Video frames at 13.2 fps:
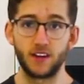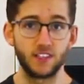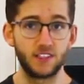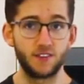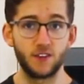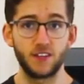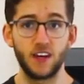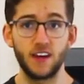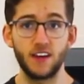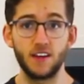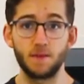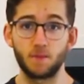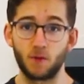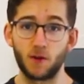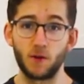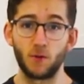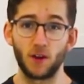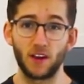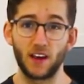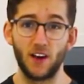Because if you're taking
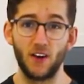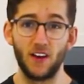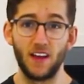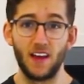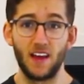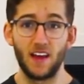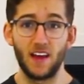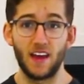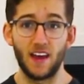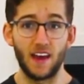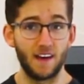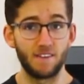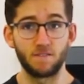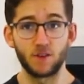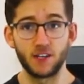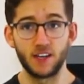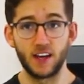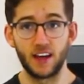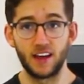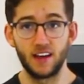pre-workout every
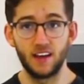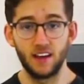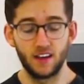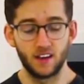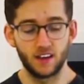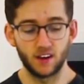day,